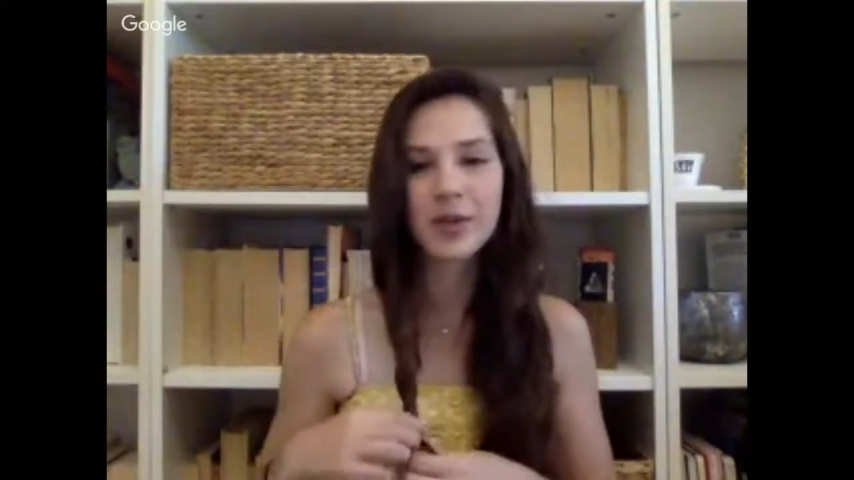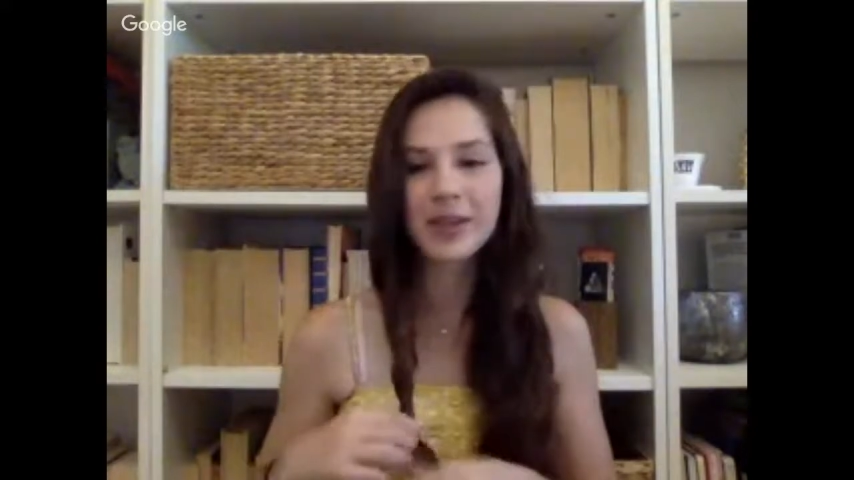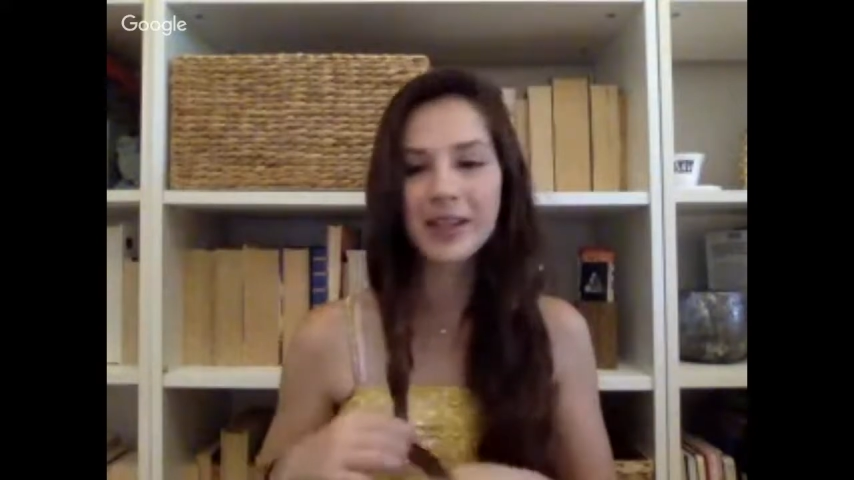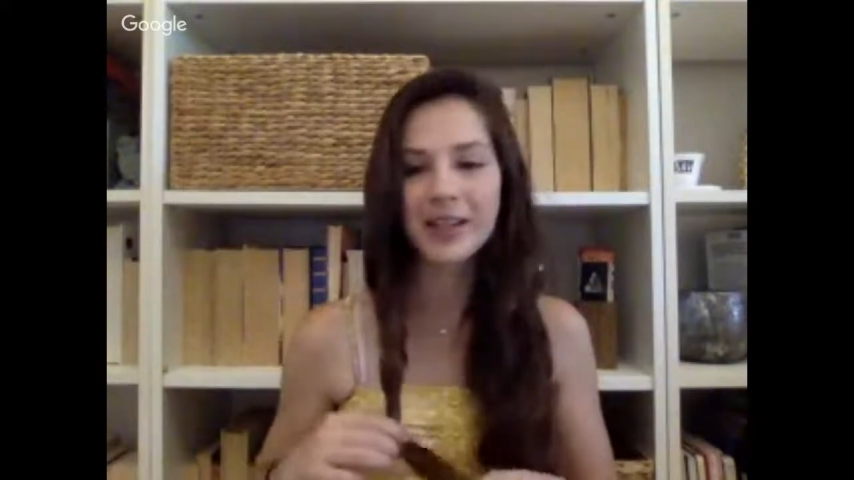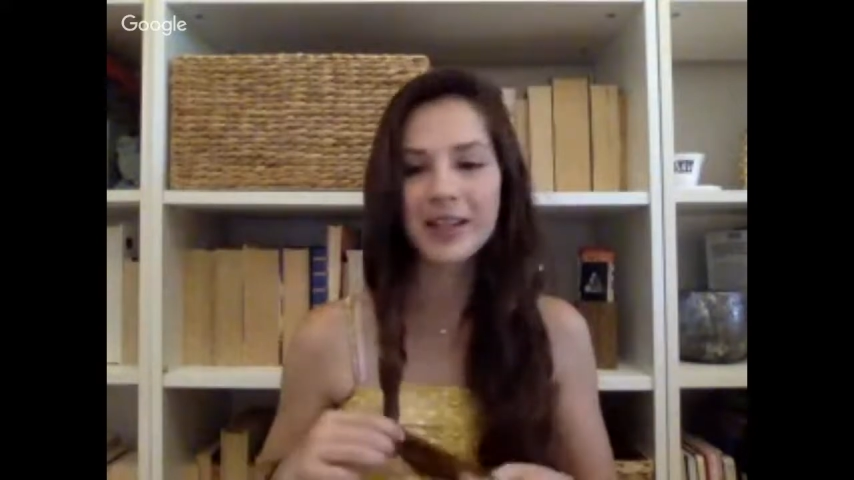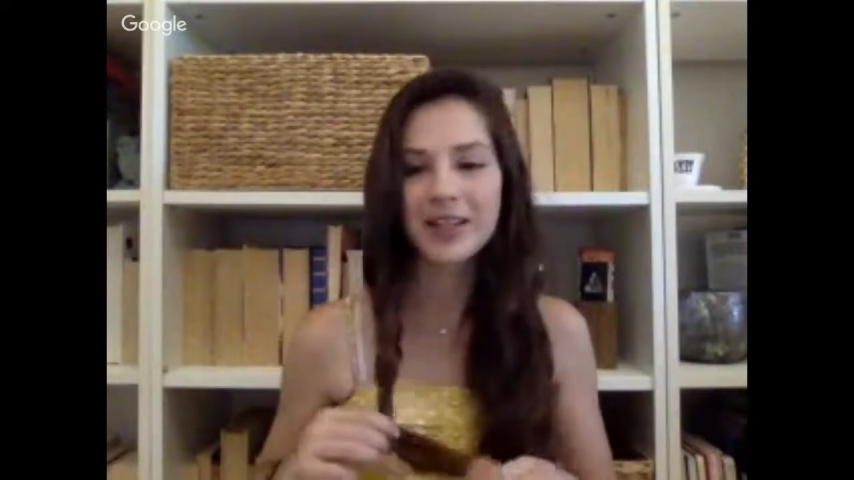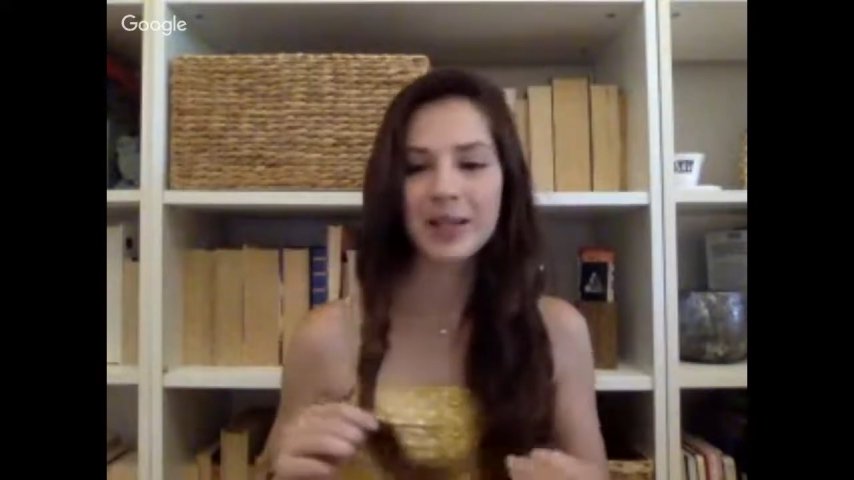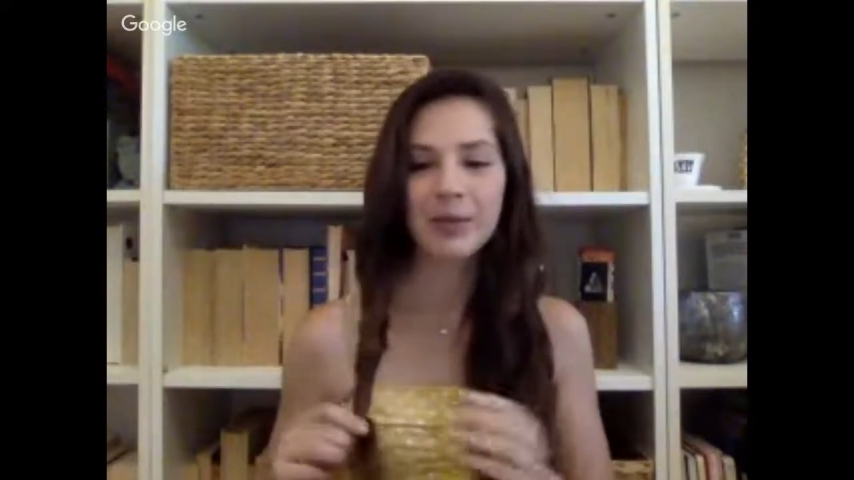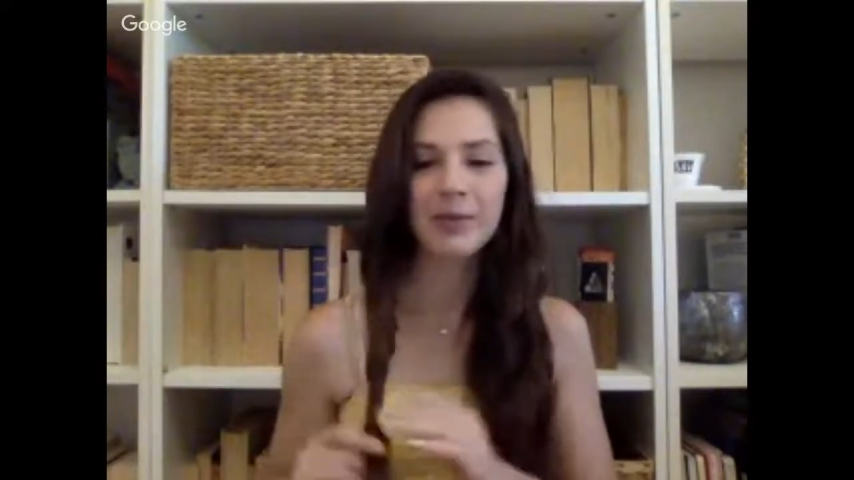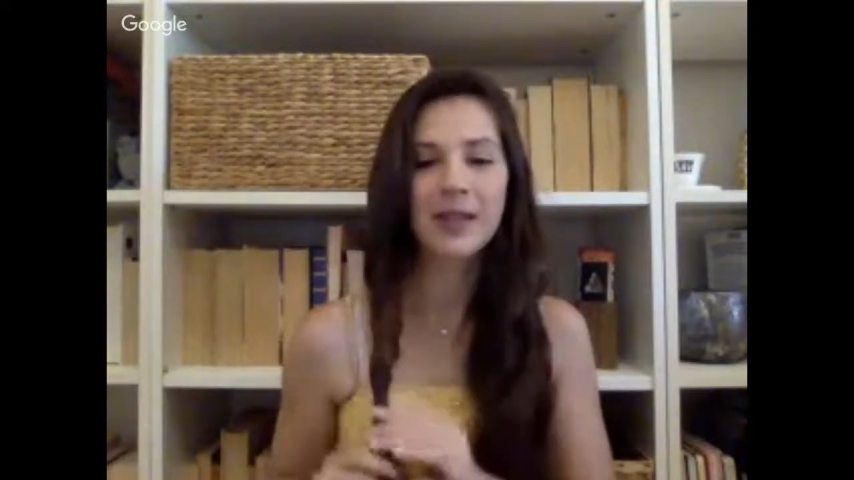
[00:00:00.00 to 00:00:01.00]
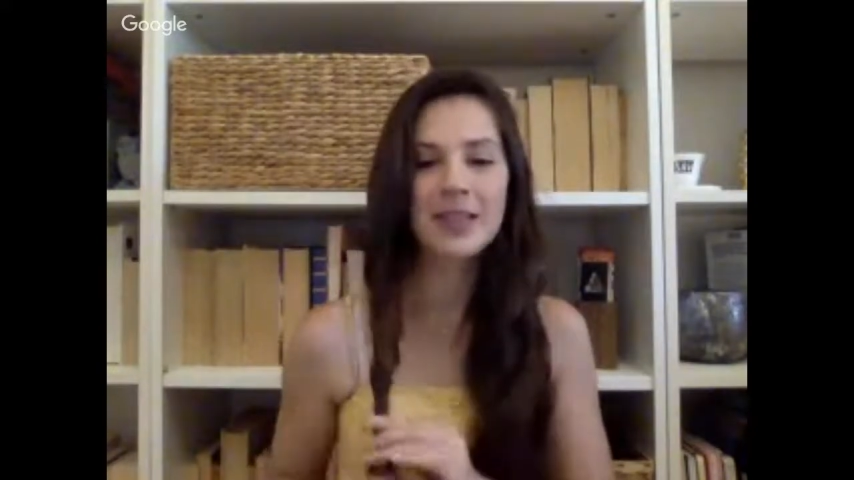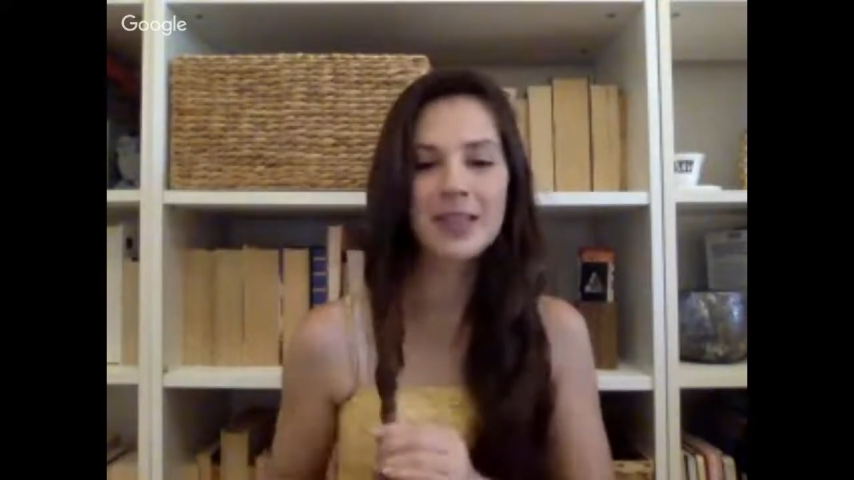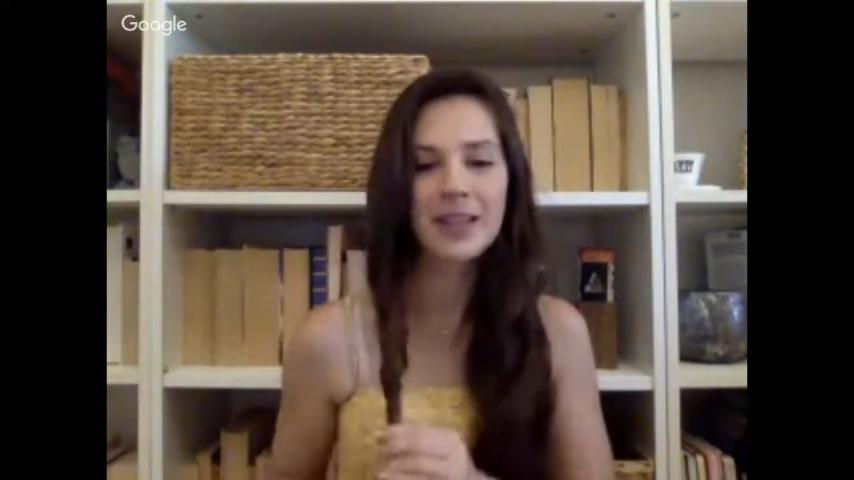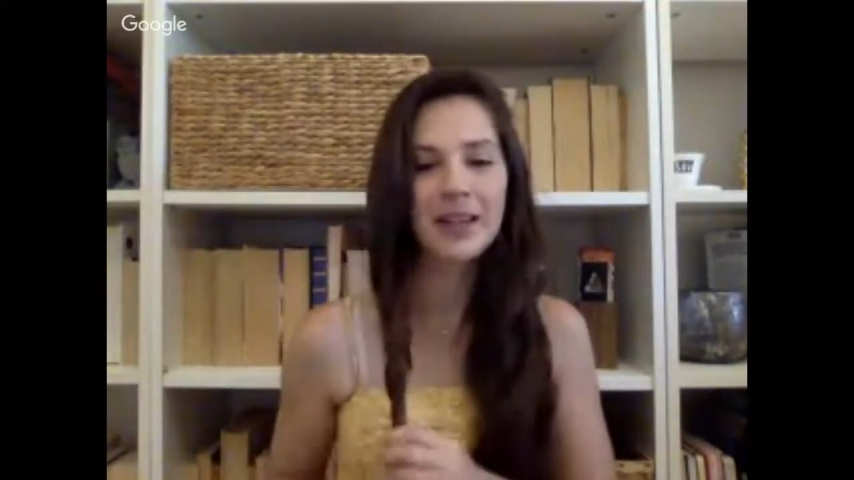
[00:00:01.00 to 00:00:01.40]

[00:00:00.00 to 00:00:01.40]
in the next couple of months,